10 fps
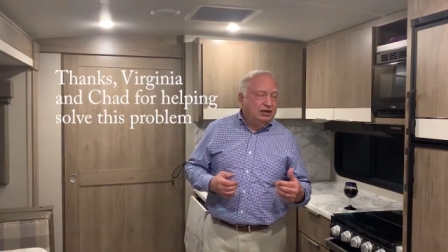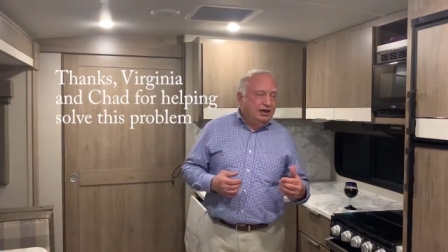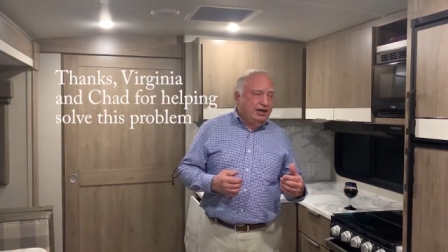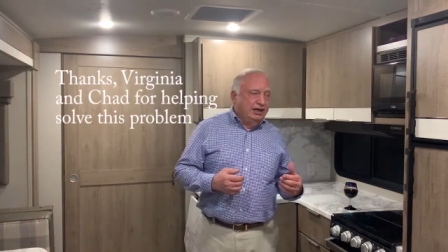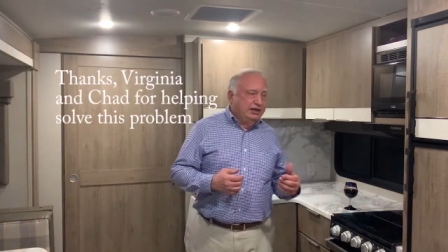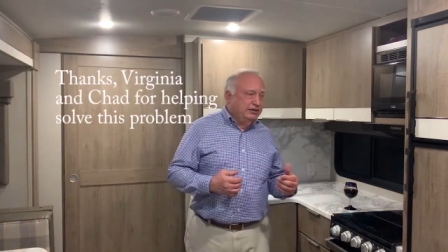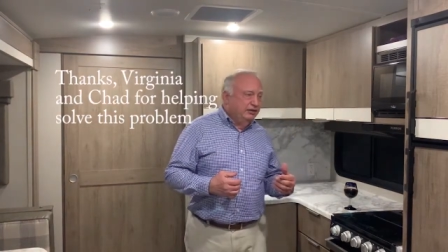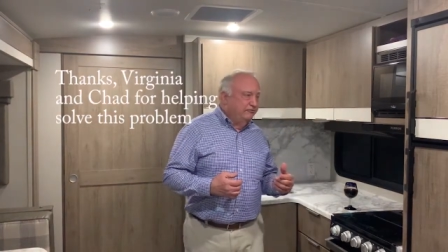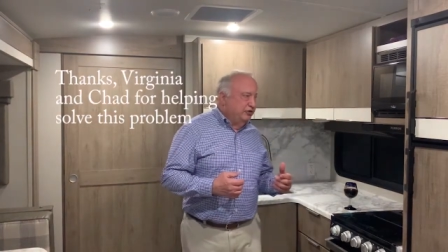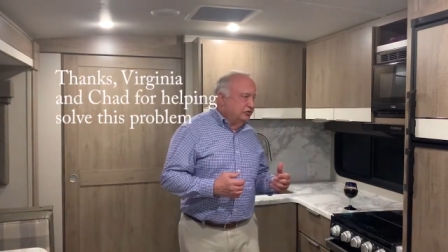And
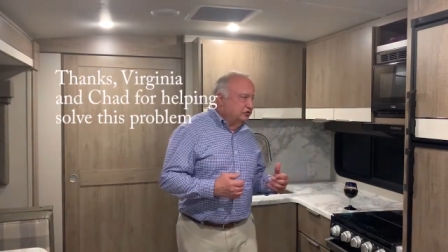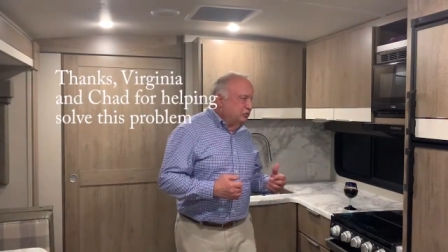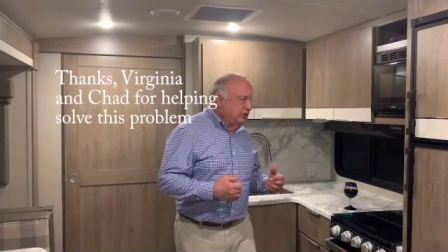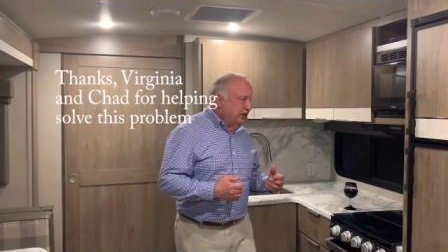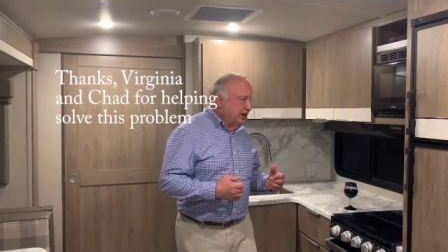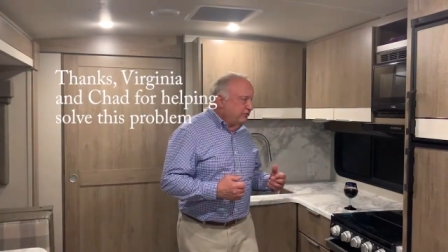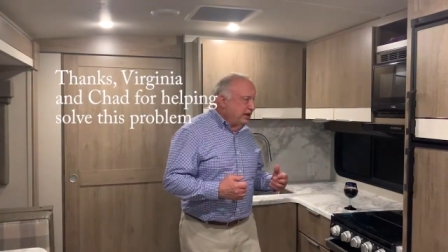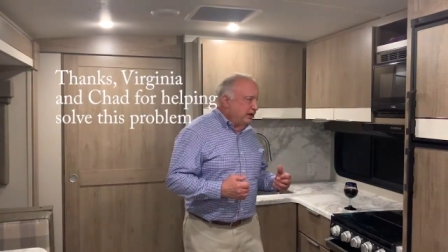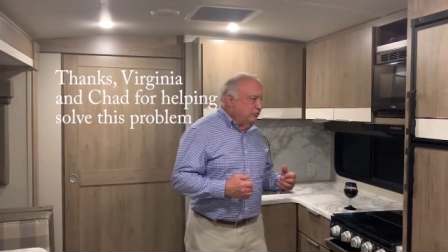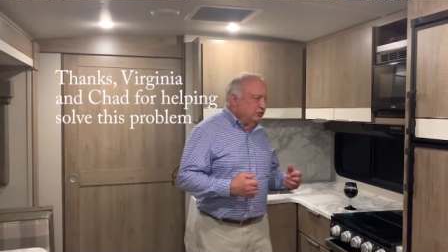the first one that I
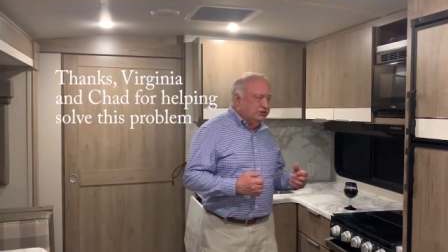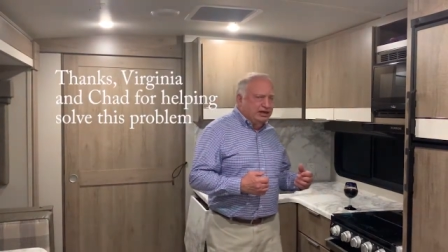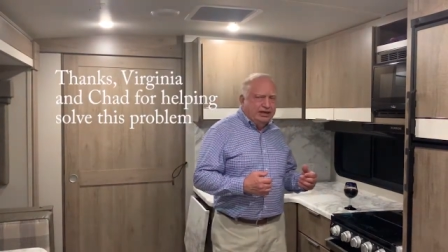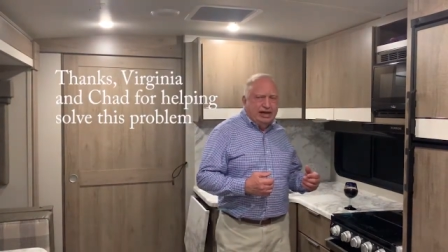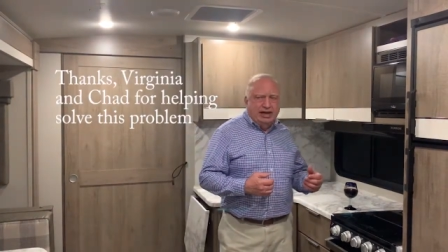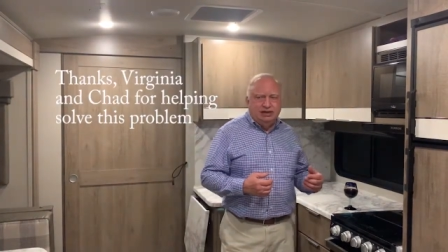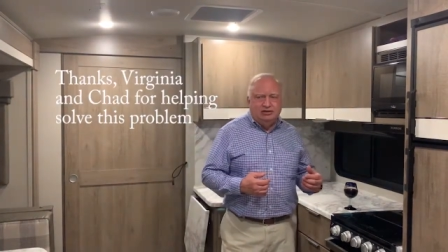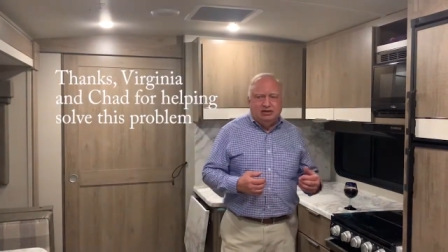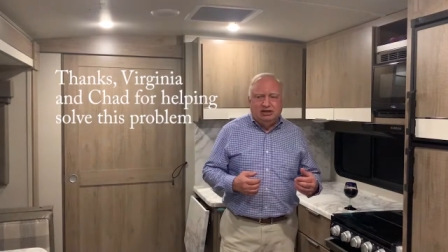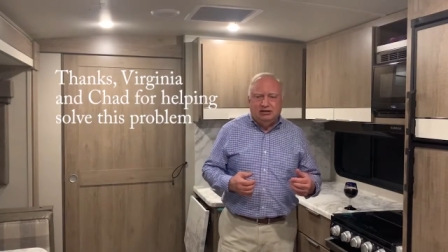ran was like
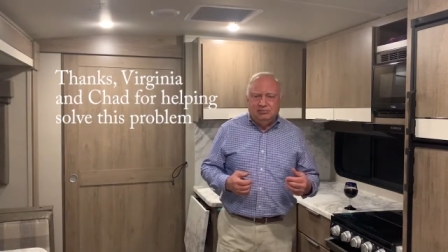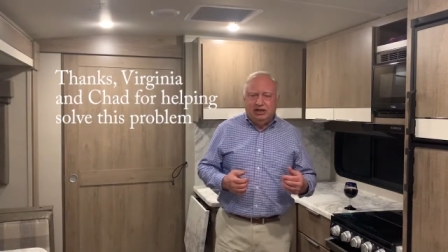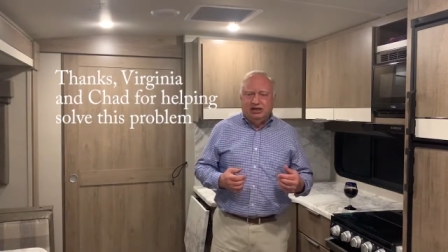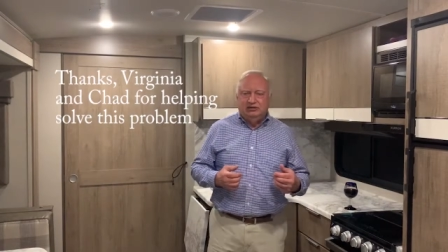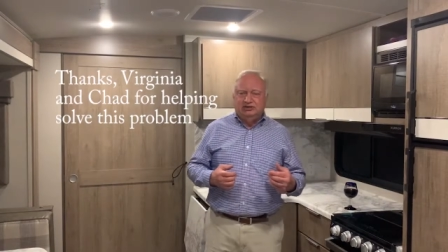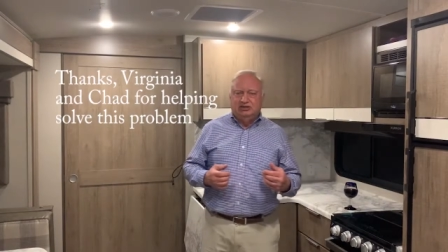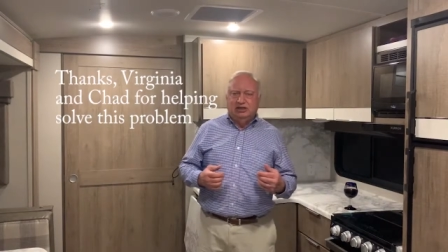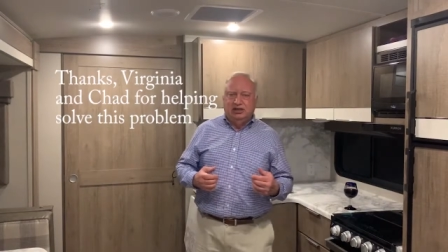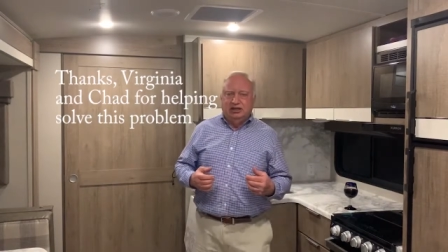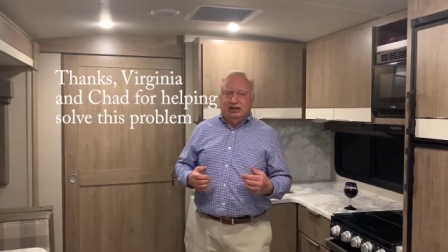18 minutes,
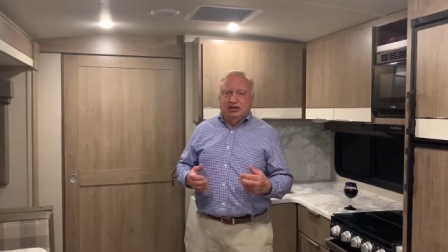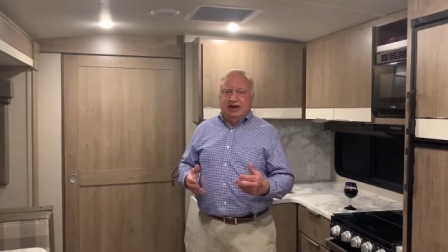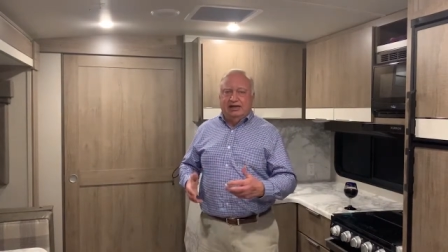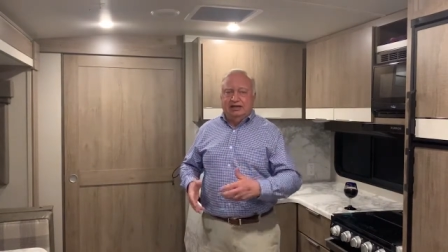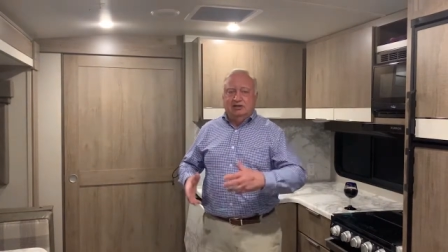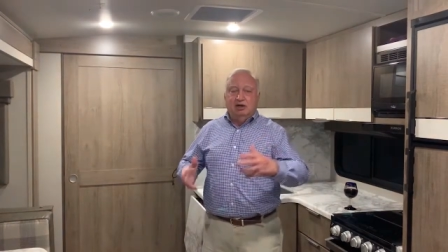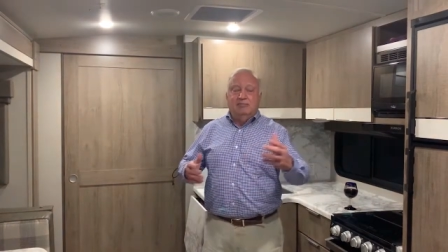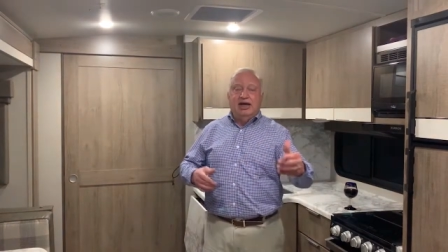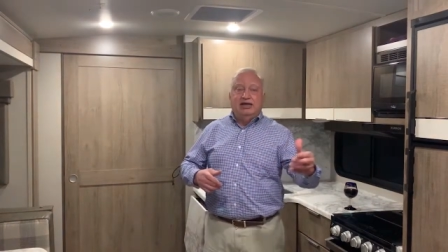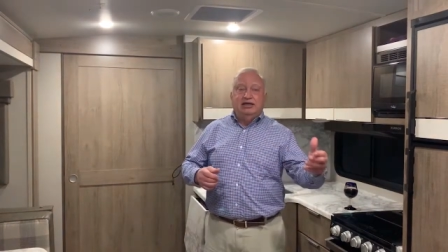thinking that I could come
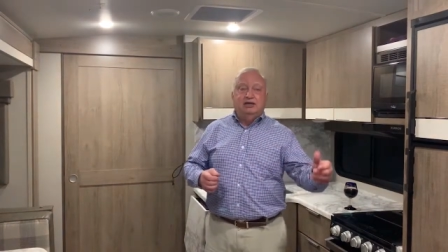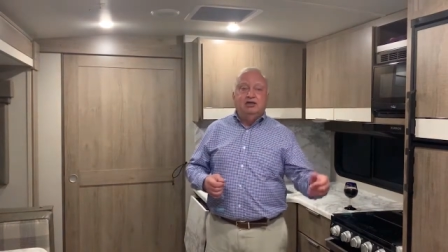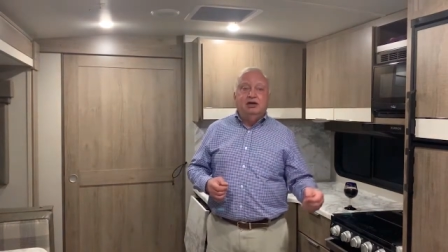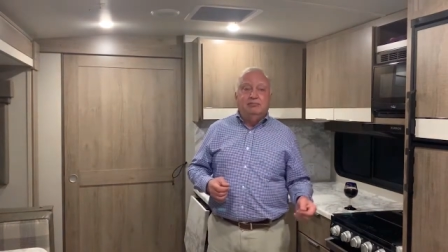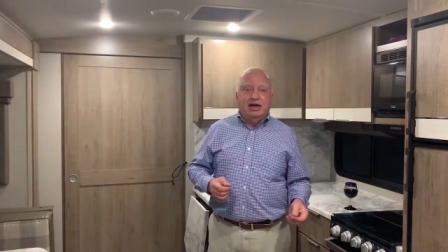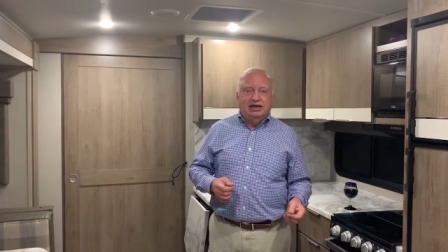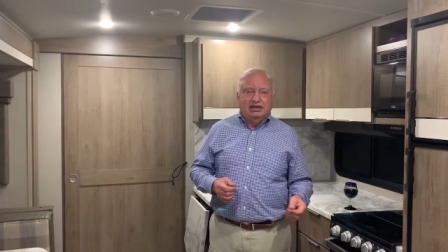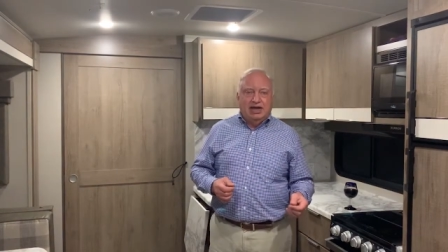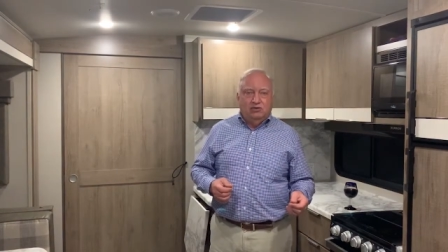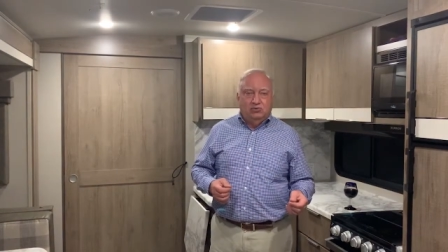back and cut back
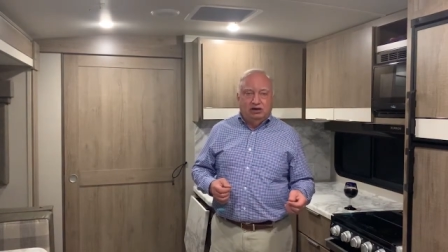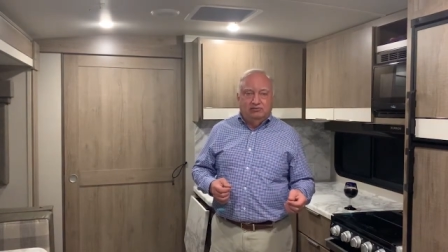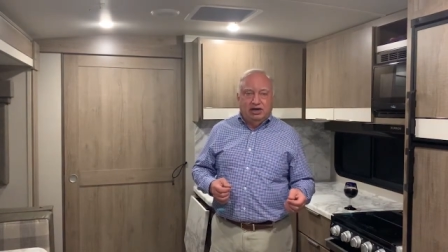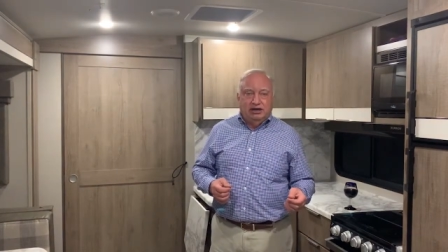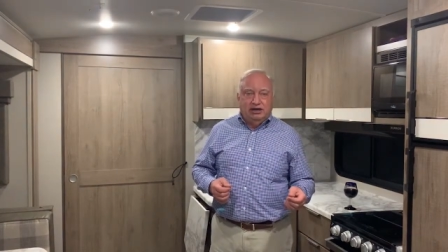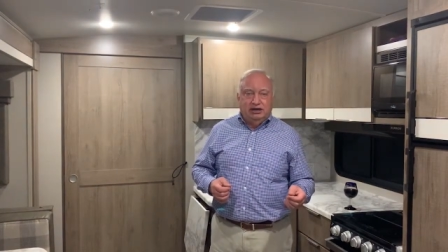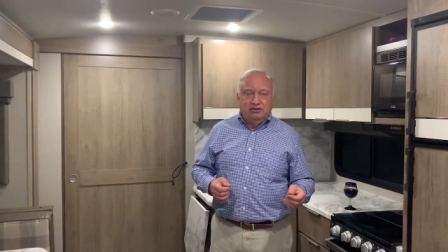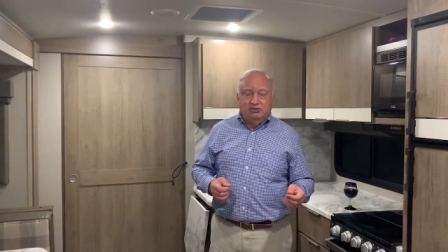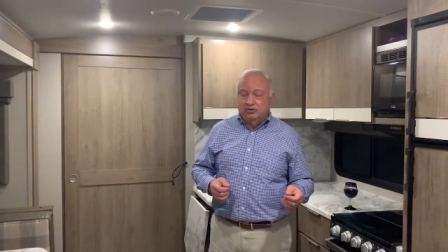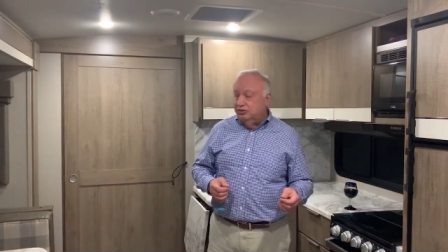out whatever I needed
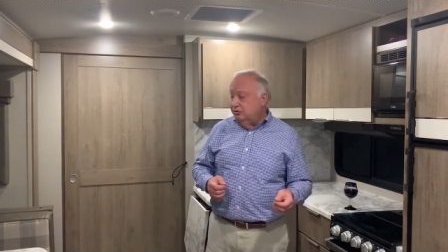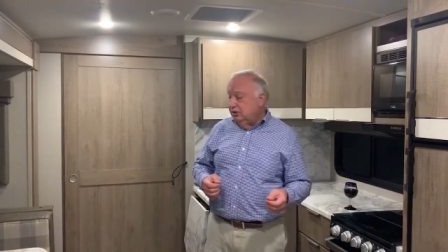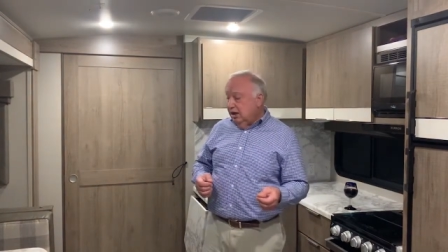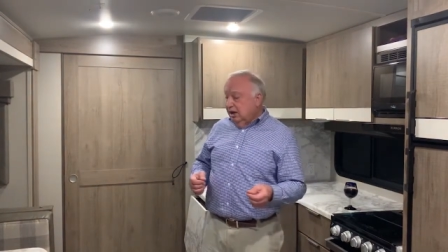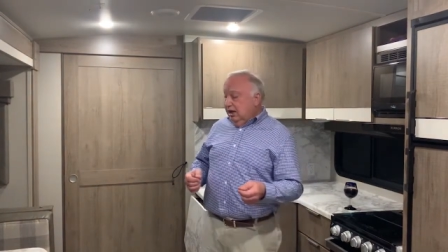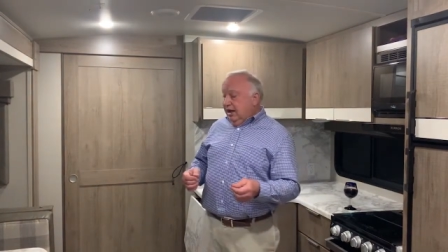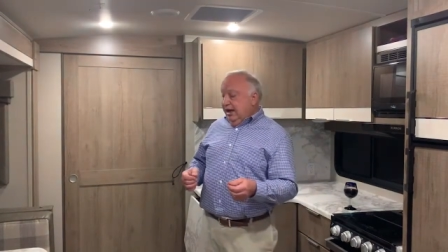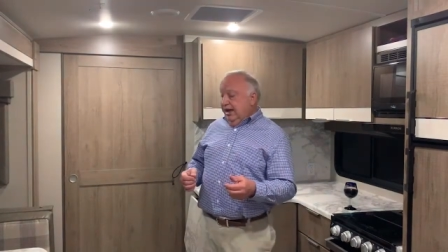to.